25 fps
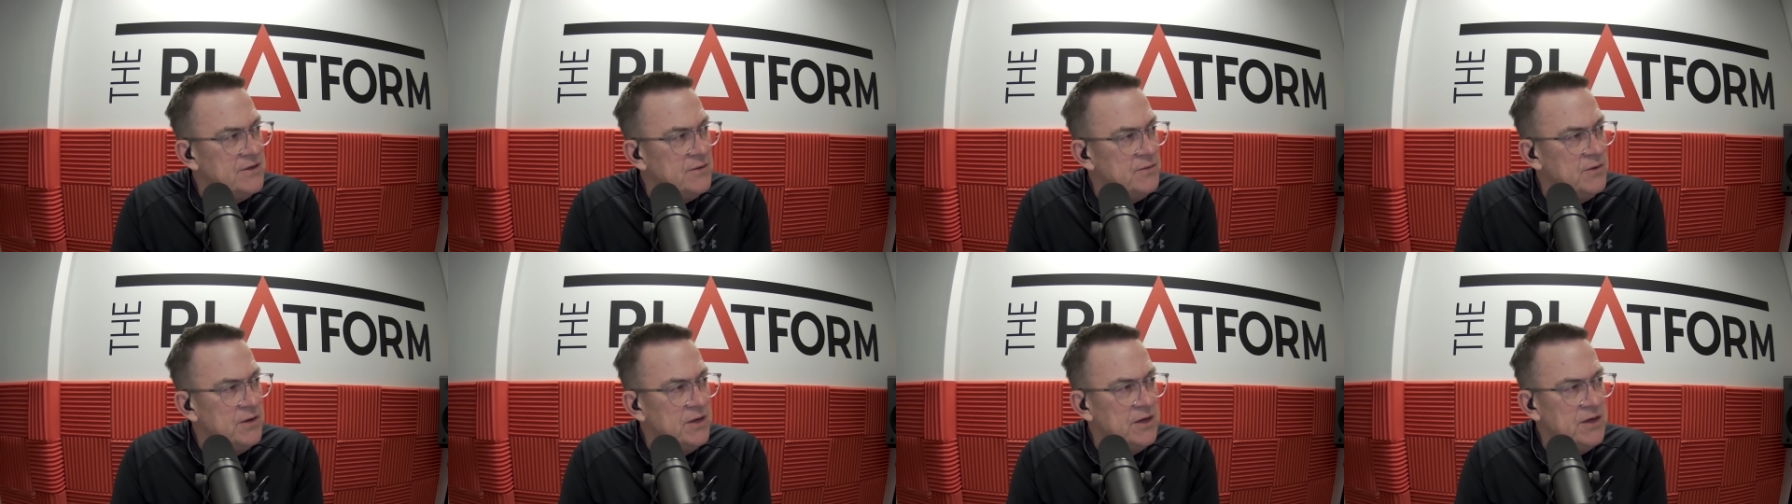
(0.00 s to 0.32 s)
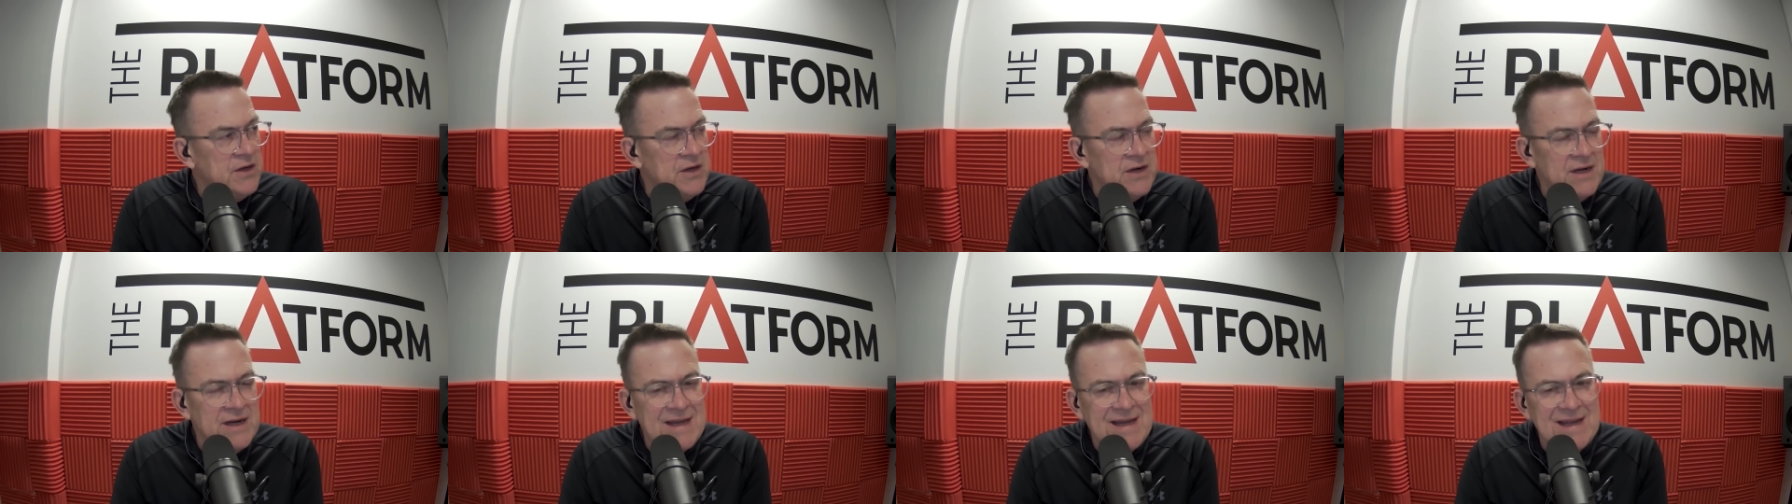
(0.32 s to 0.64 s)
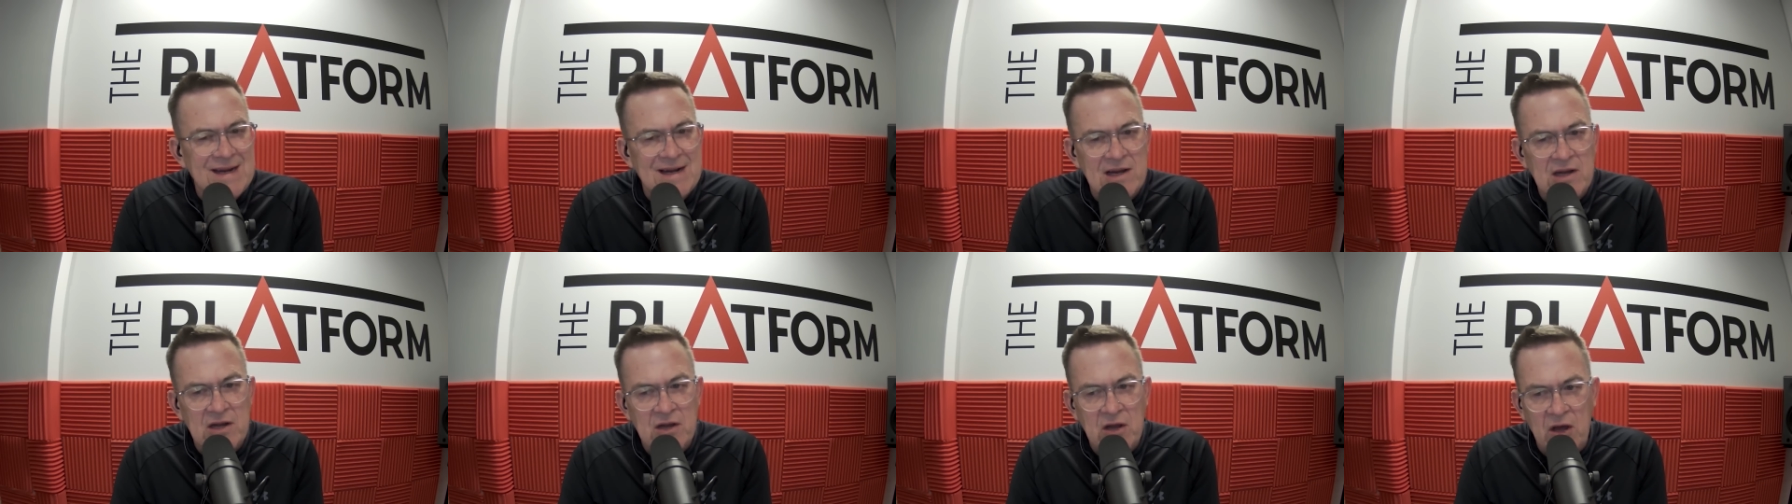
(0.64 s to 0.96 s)
you weren't going to
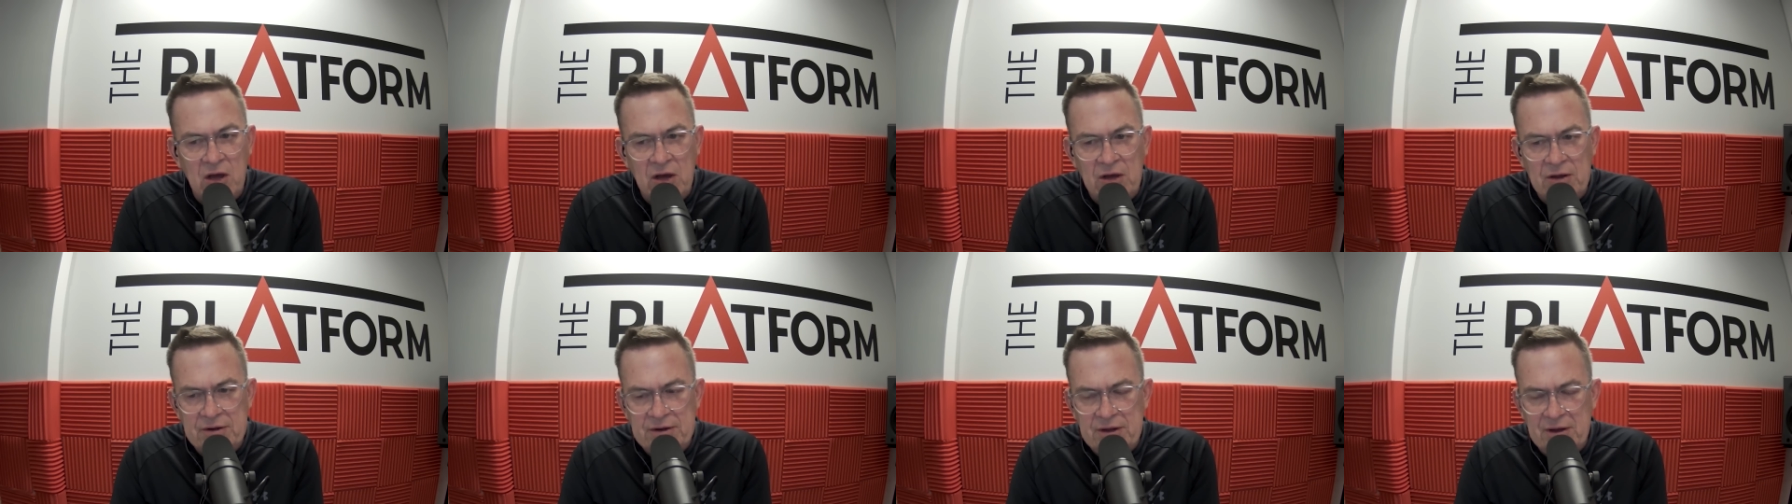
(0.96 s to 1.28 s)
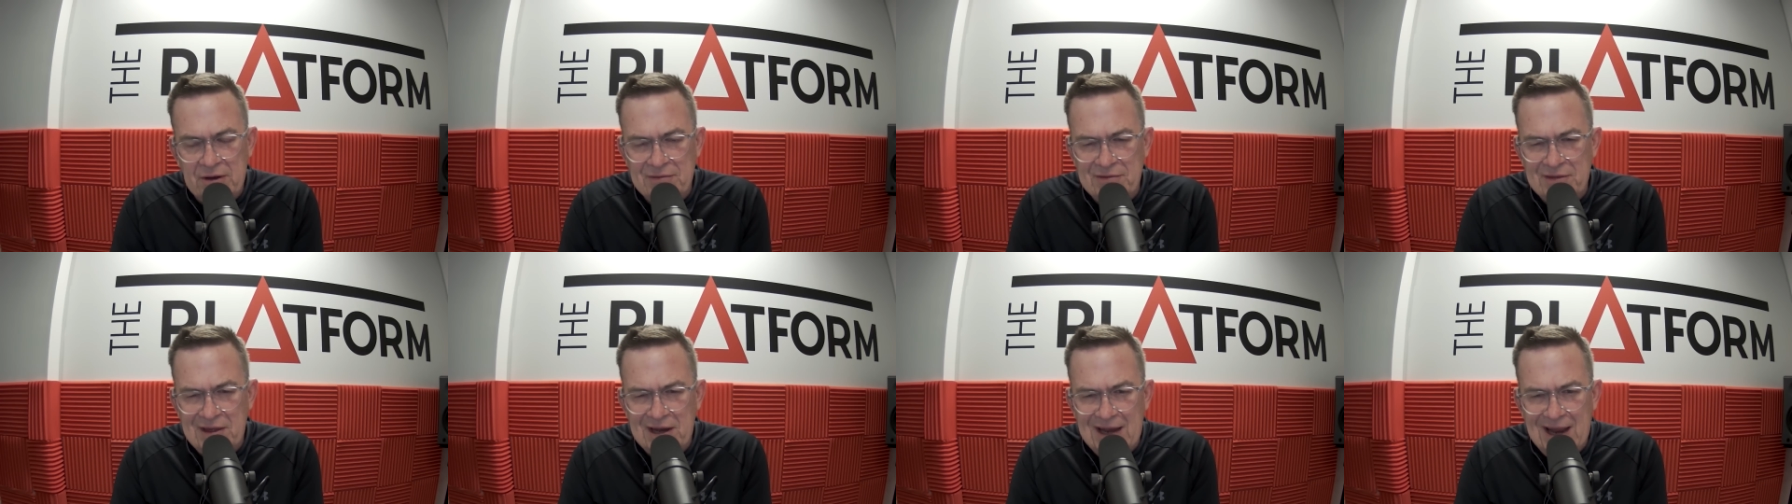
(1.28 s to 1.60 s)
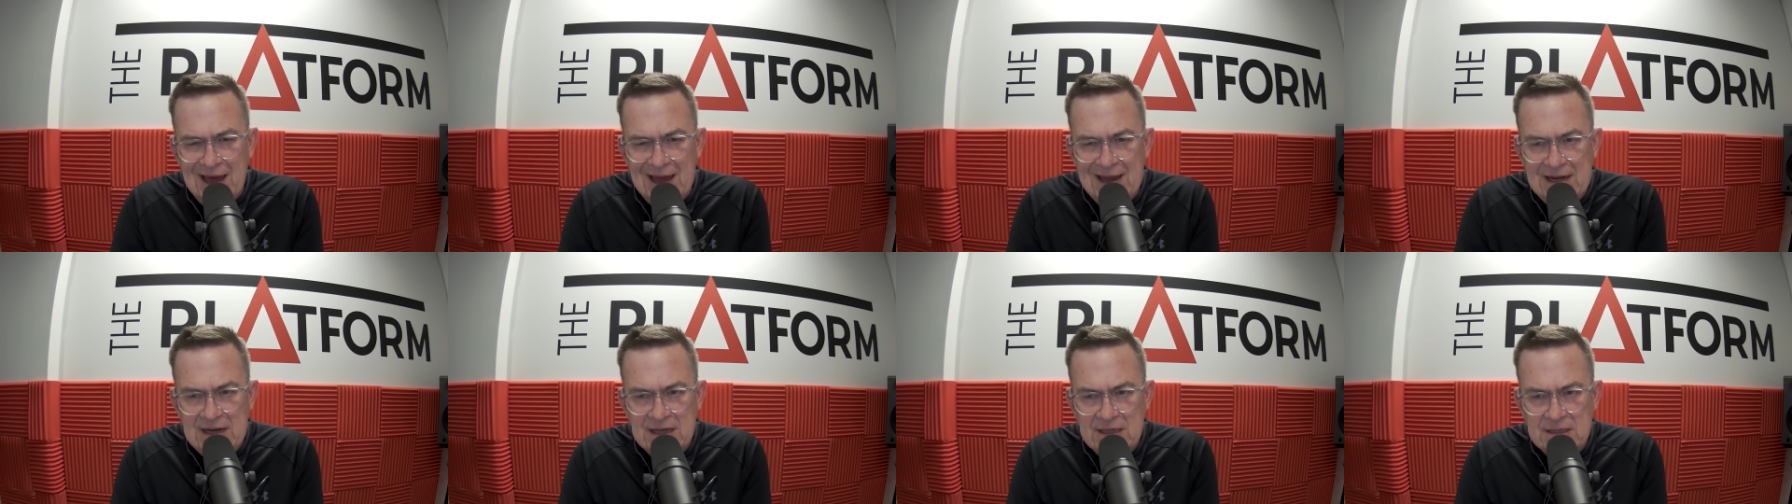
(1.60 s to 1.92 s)
get a lot on the
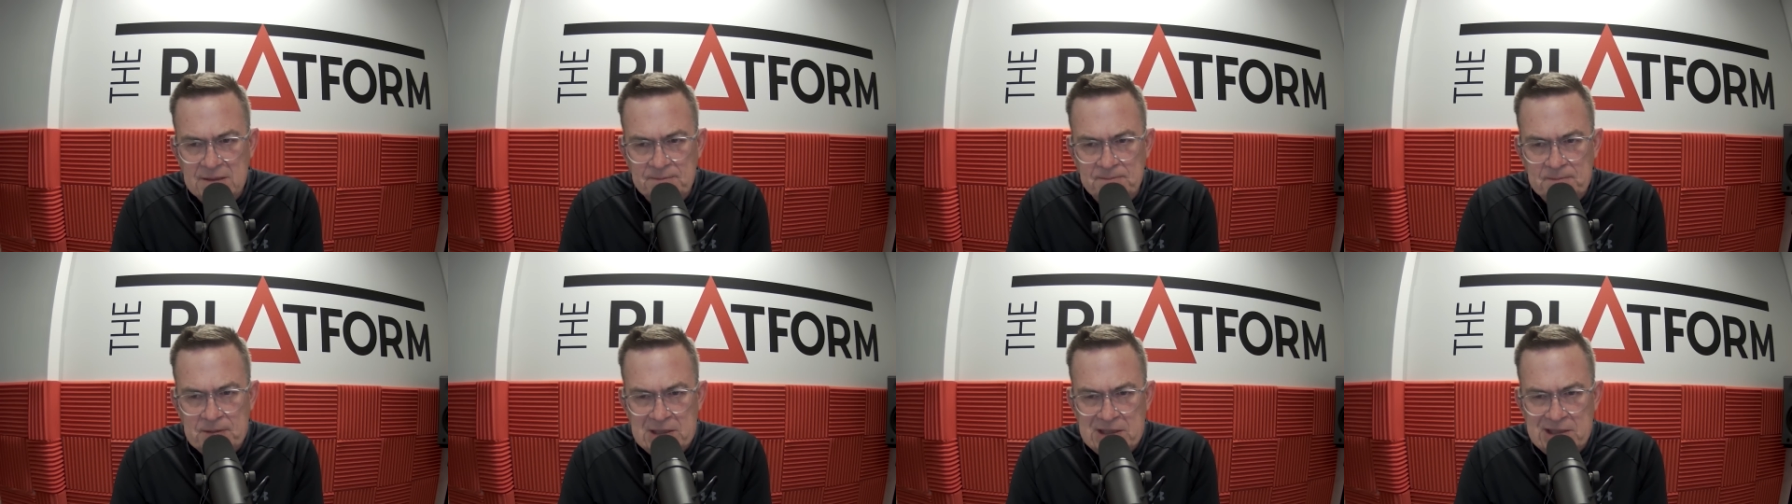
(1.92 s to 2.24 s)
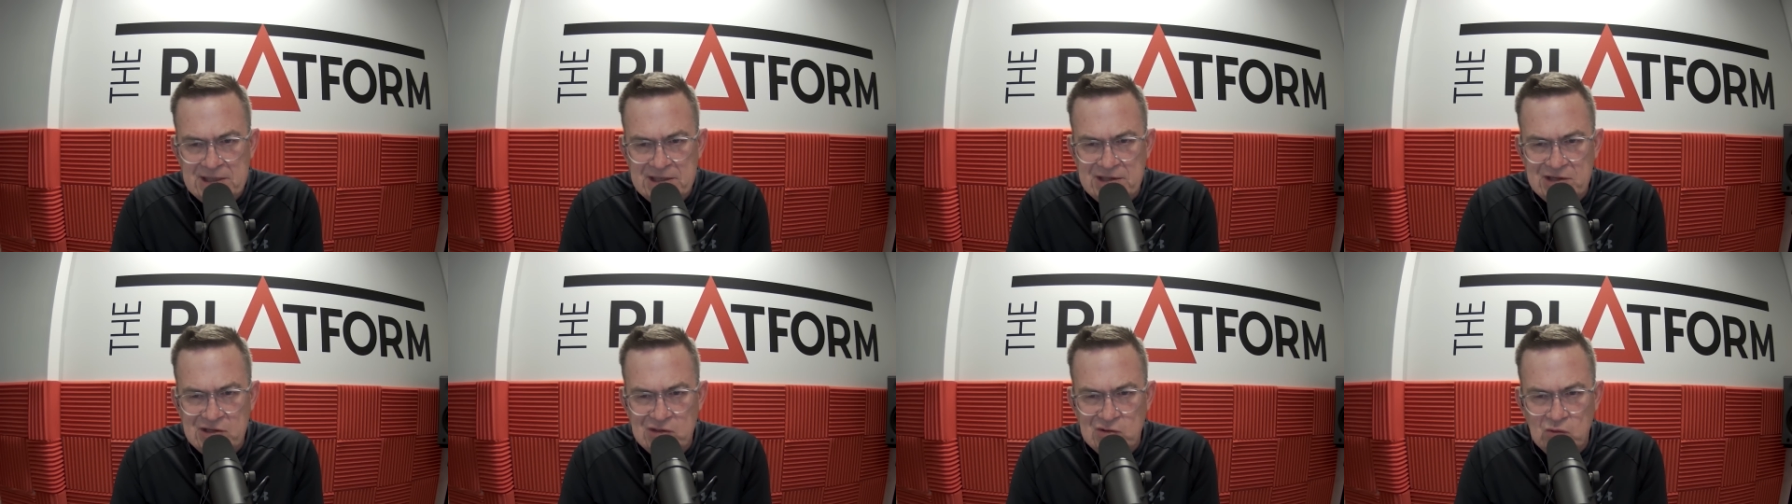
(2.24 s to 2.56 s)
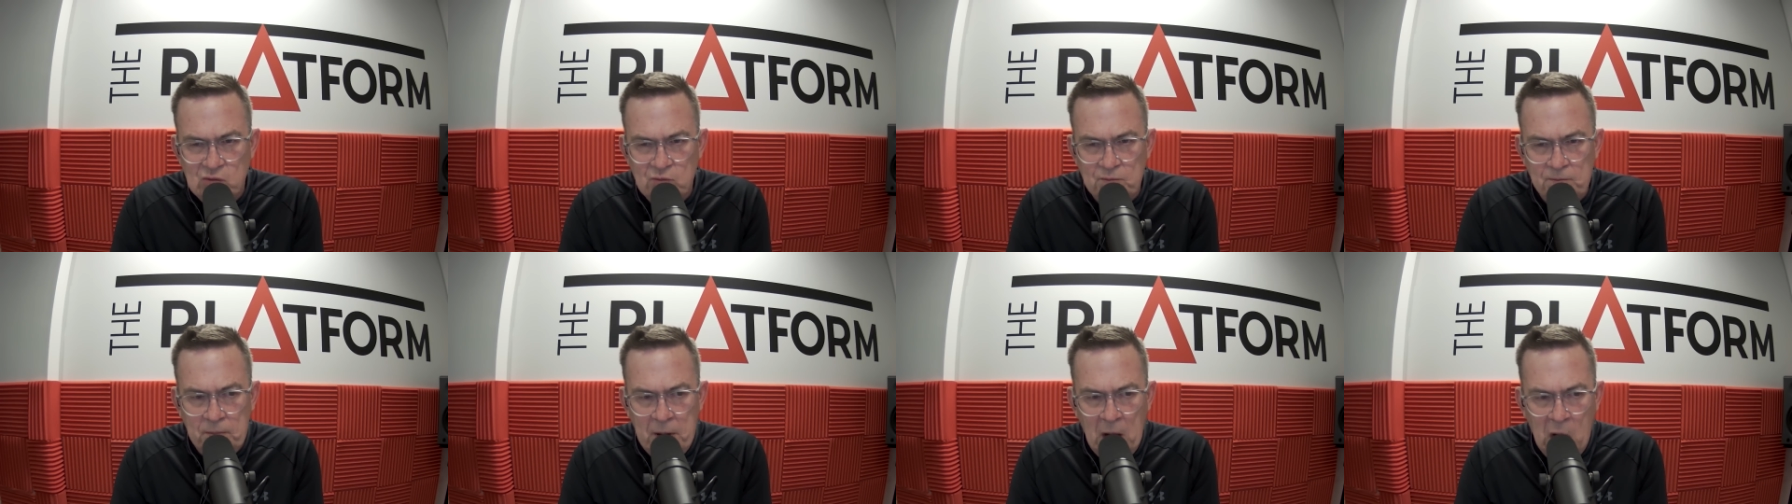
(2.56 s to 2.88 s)
latest
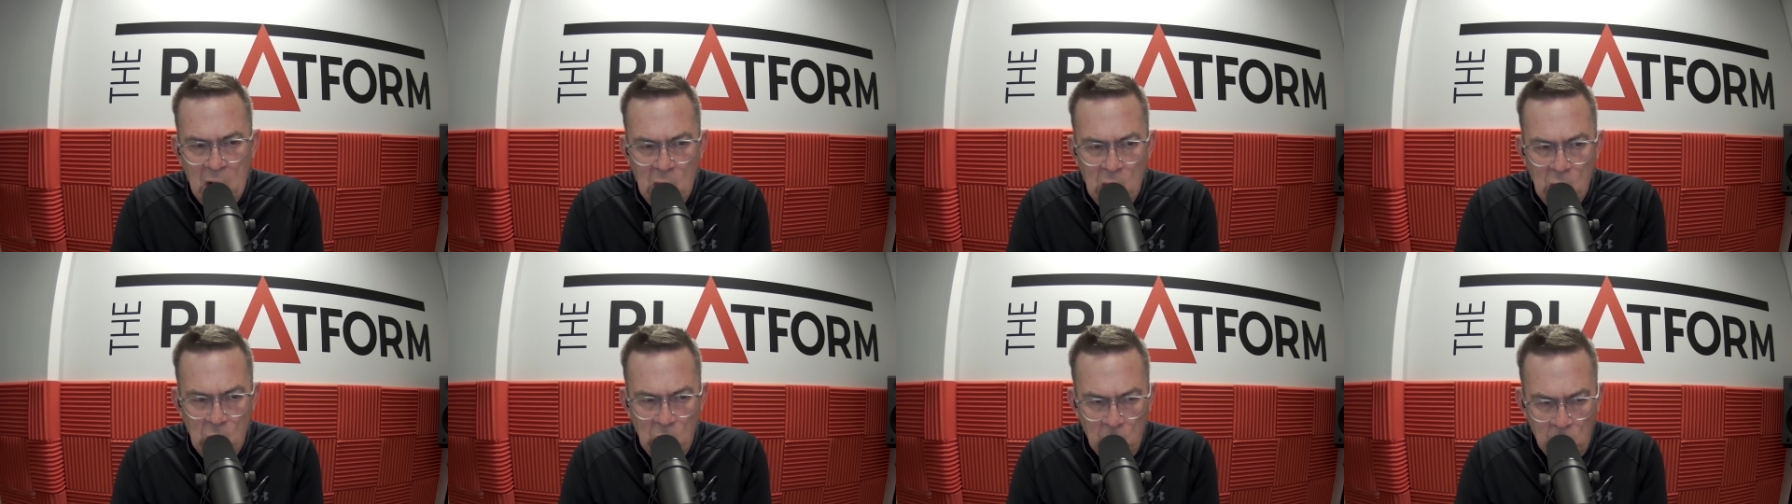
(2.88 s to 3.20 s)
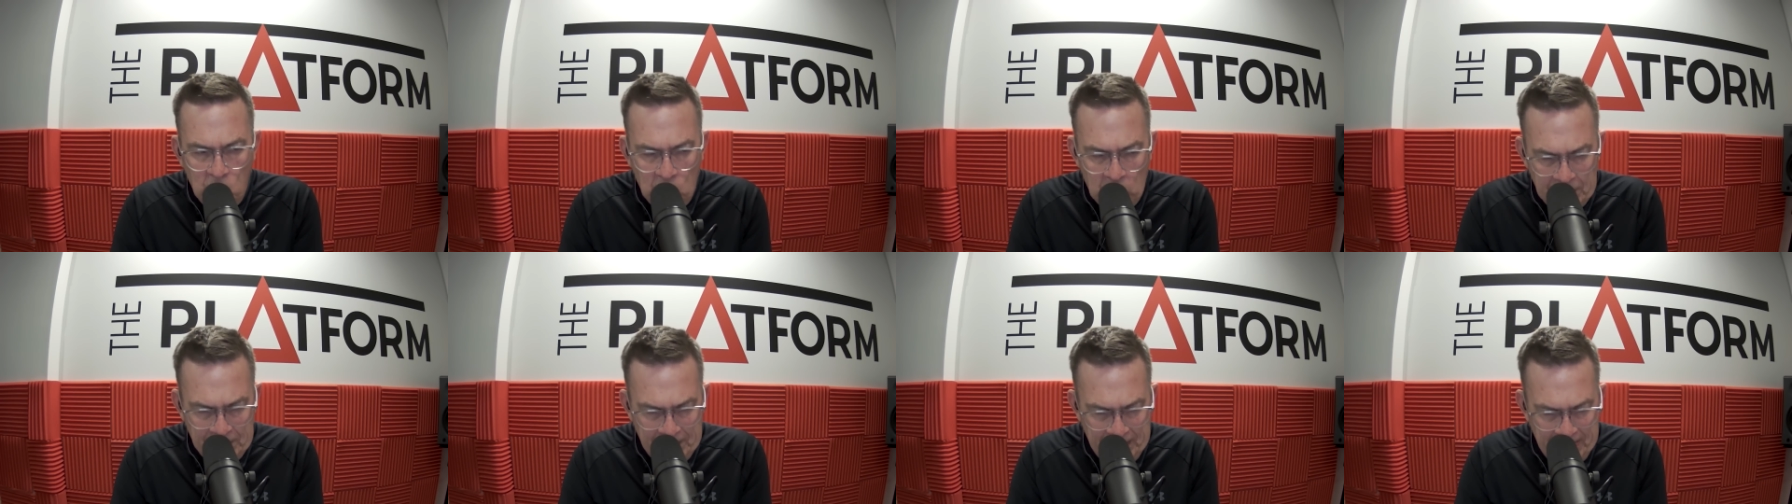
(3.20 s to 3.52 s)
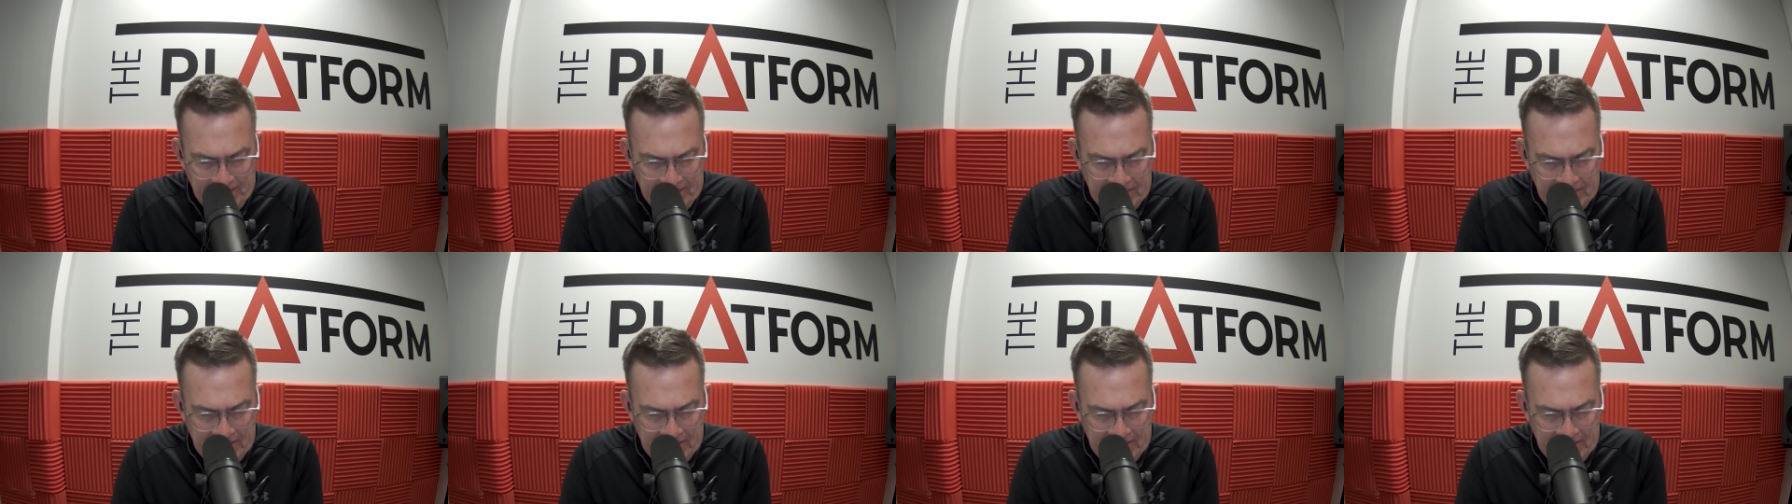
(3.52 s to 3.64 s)
political poll